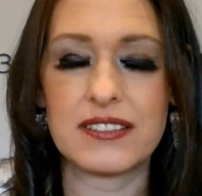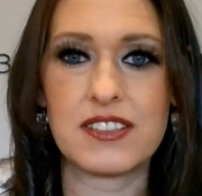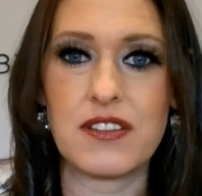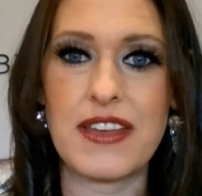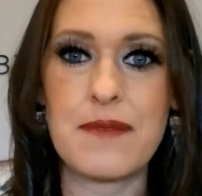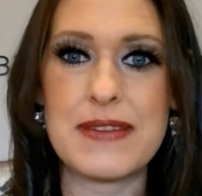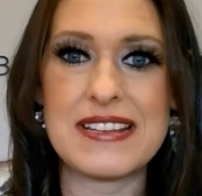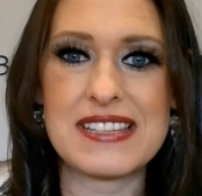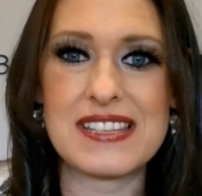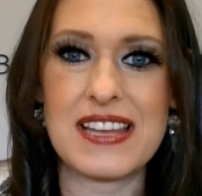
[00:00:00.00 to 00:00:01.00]
So that
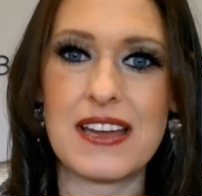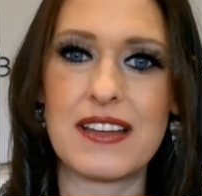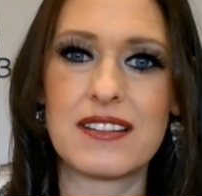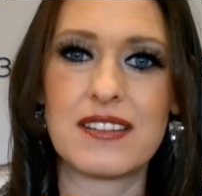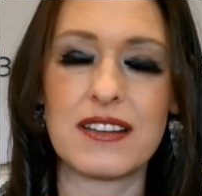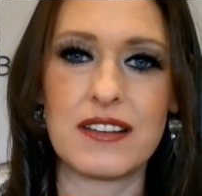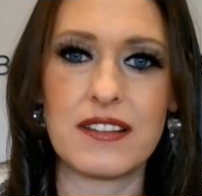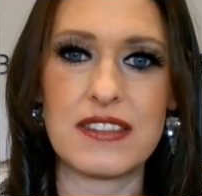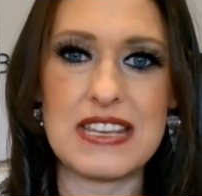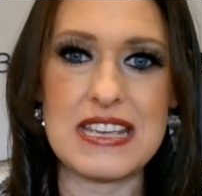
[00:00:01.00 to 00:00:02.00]
means that
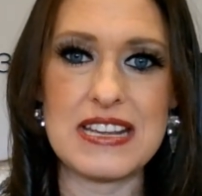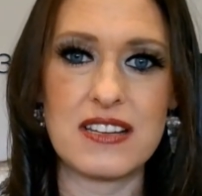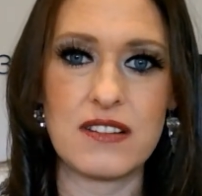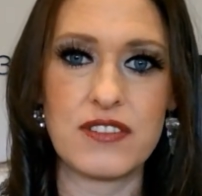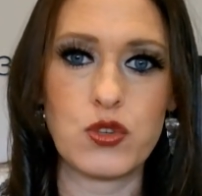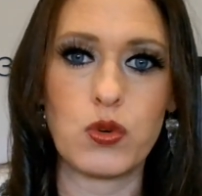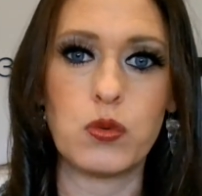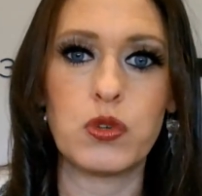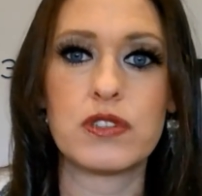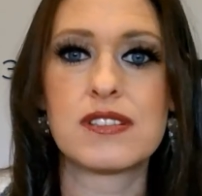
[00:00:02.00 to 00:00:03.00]
the individual
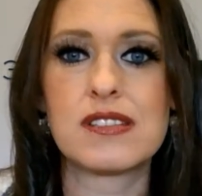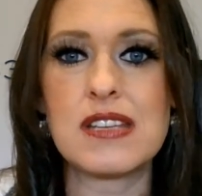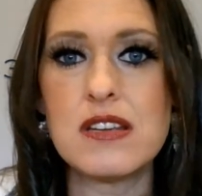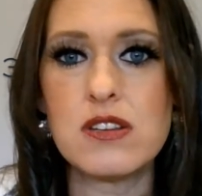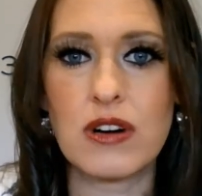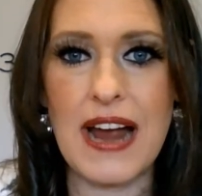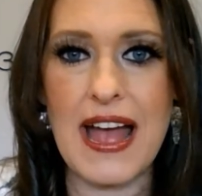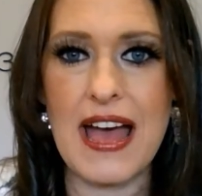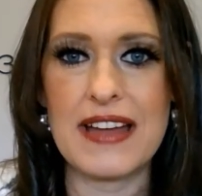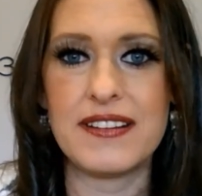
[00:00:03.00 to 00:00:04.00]
will see your
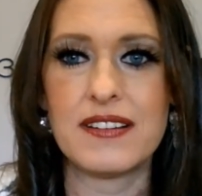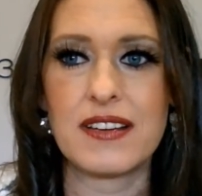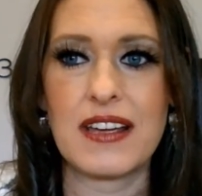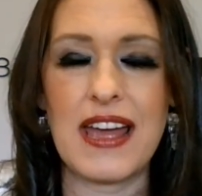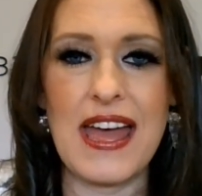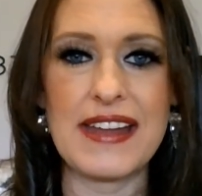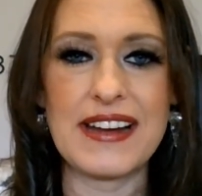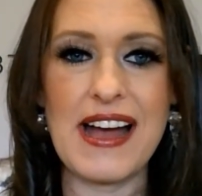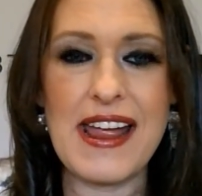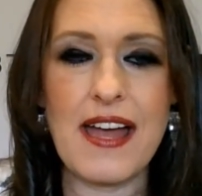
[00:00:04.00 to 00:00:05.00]
ad. And
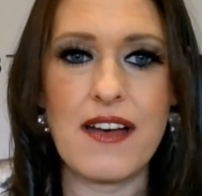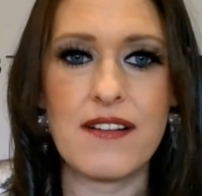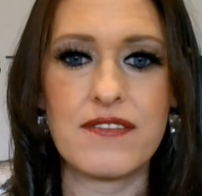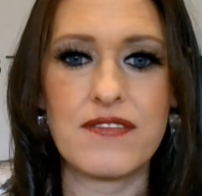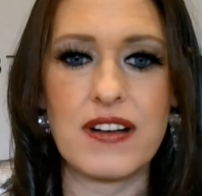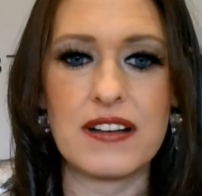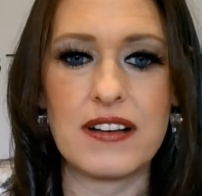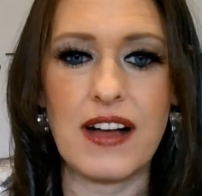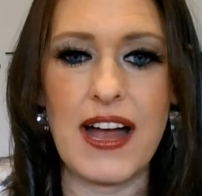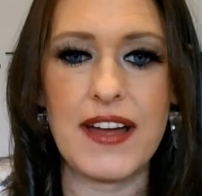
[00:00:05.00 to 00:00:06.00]
I
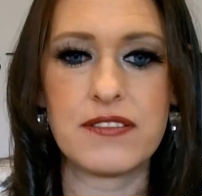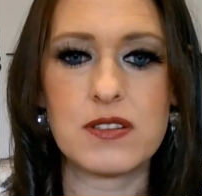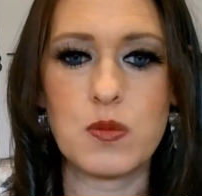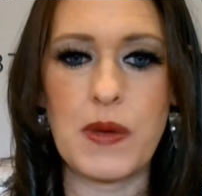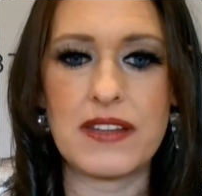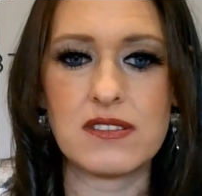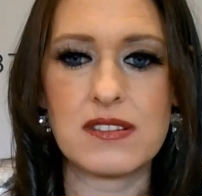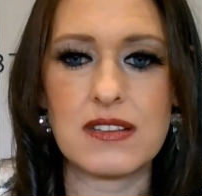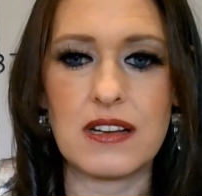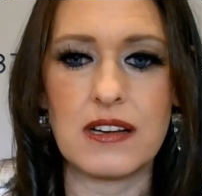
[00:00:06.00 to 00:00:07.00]
have
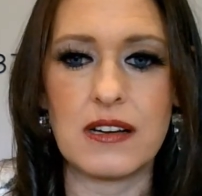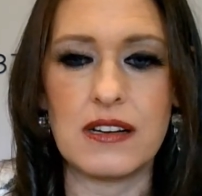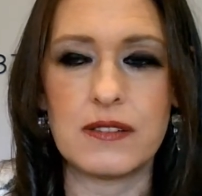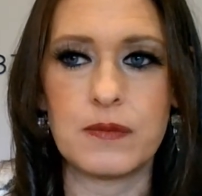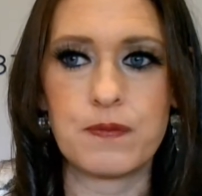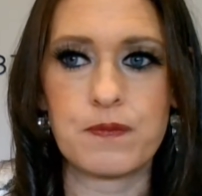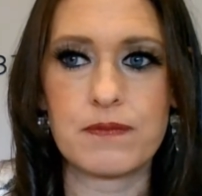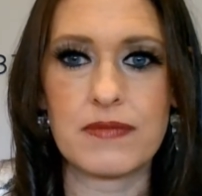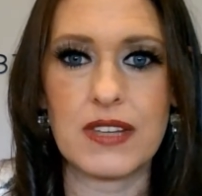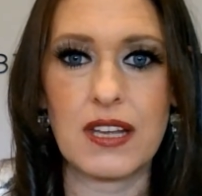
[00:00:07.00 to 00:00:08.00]
spent
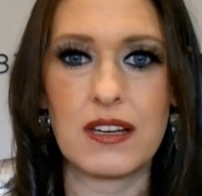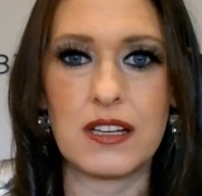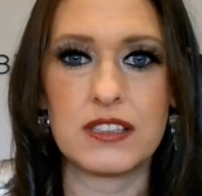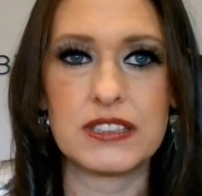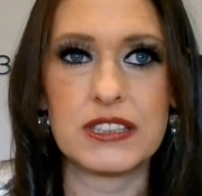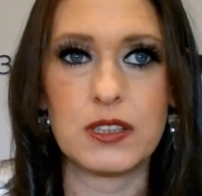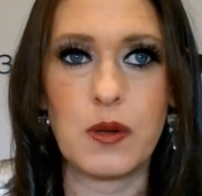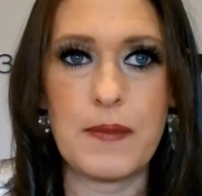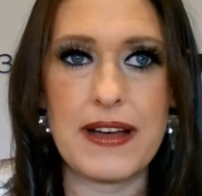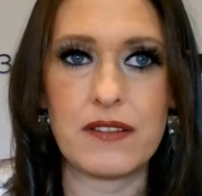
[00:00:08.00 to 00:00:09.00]
a good little
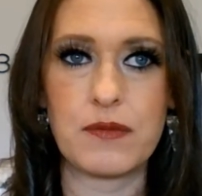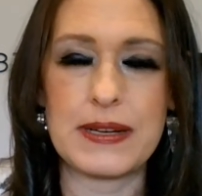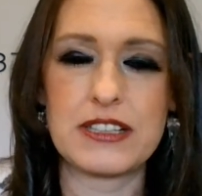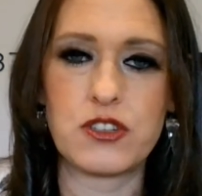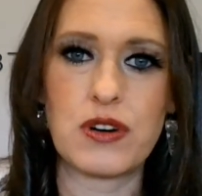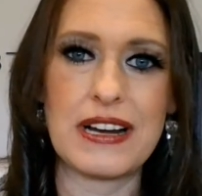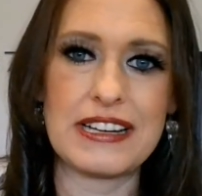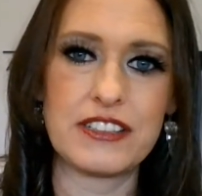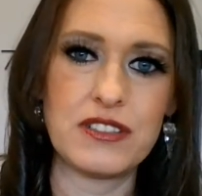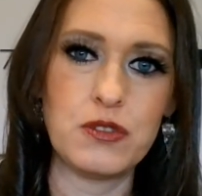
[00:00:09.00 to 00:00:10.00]
amount of money
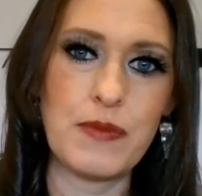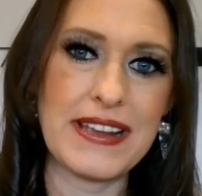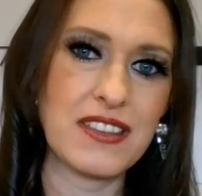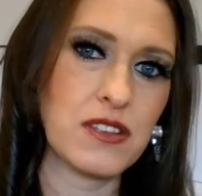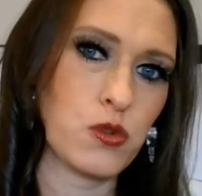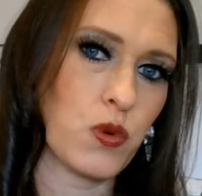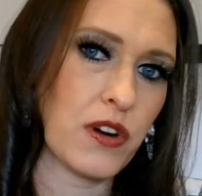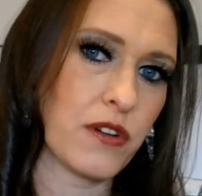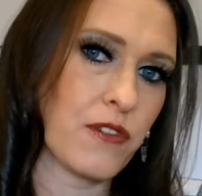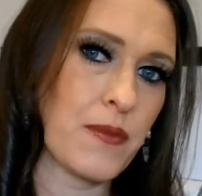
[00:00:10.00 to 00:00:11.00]
trying to make this
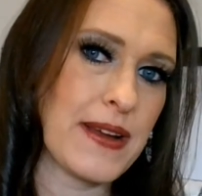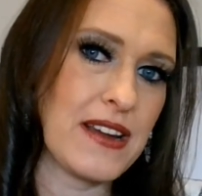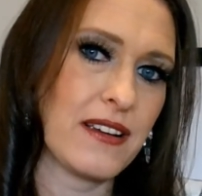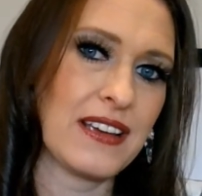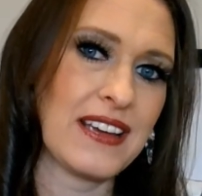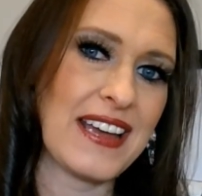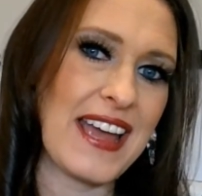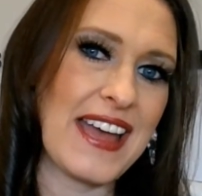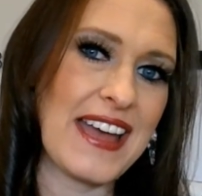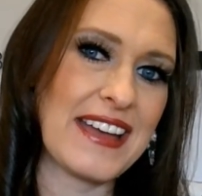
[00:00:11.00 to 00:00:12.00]
work for me.
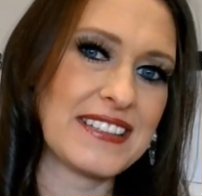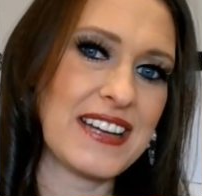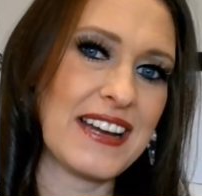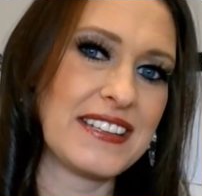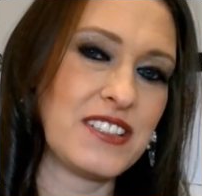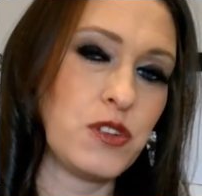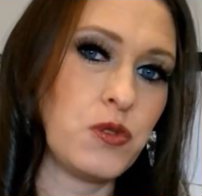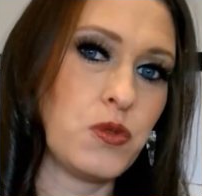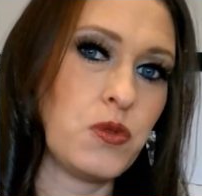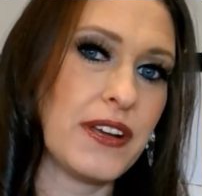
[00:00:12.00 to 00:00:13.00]
And I
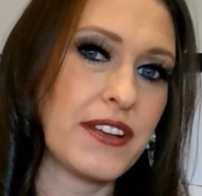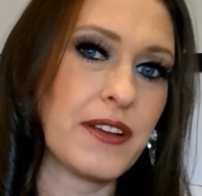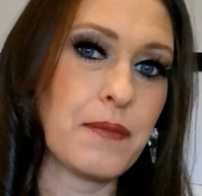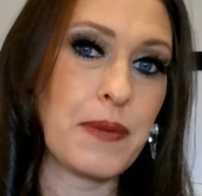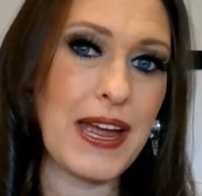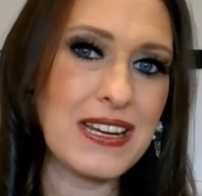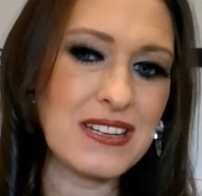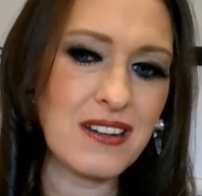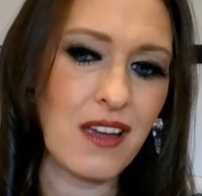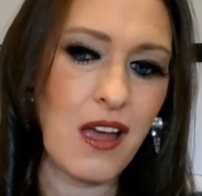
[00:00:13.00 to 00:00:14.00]
do end up
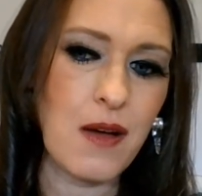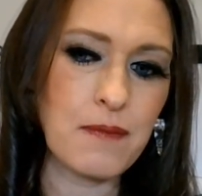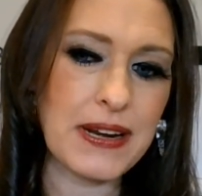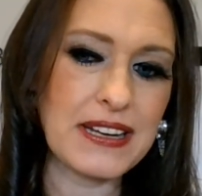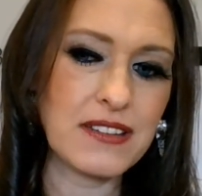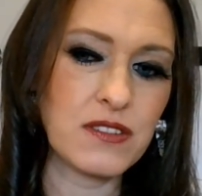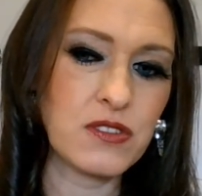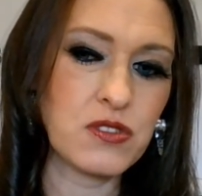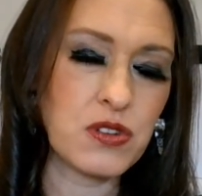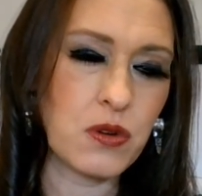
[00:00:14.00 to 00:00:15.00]
paying, but I
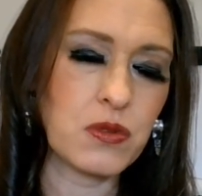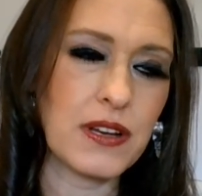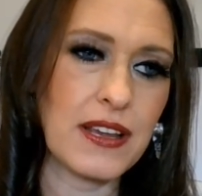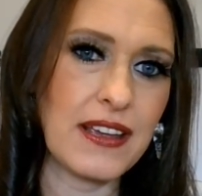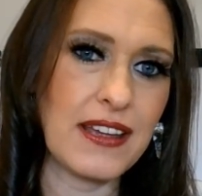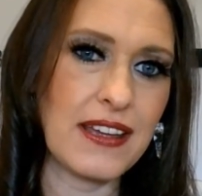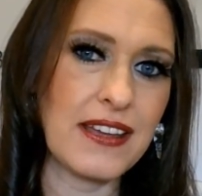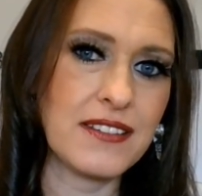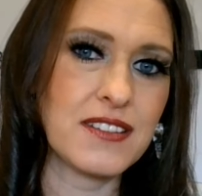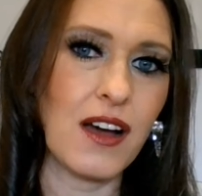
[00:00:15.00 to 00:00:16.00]
don't
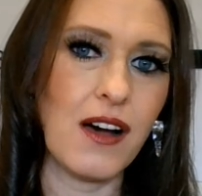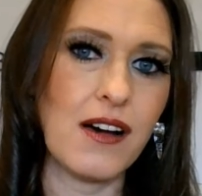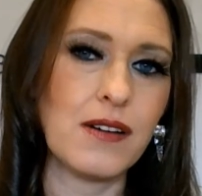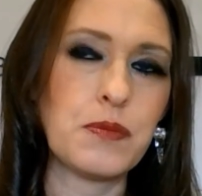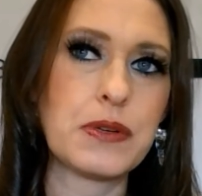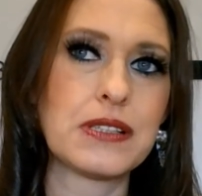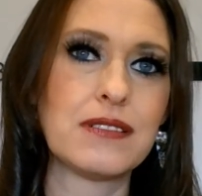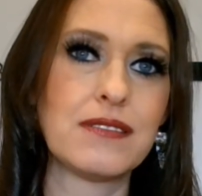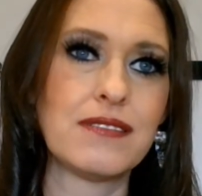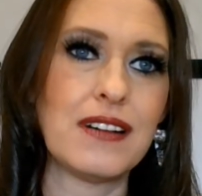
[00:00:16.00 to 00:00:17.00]
end up
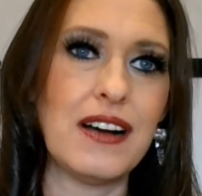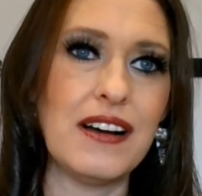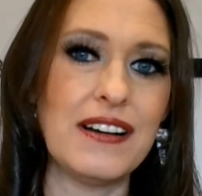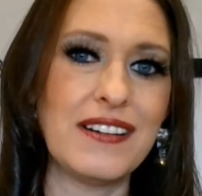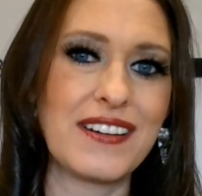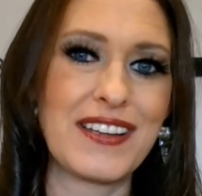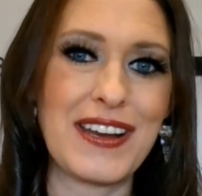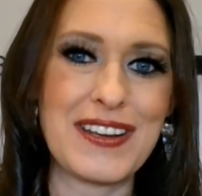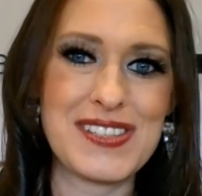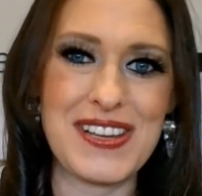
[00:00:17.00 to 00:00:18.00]

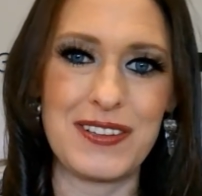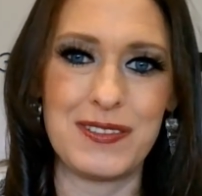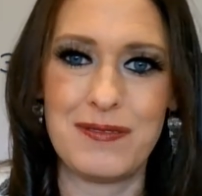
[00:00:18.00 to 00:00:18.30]
getting a sale.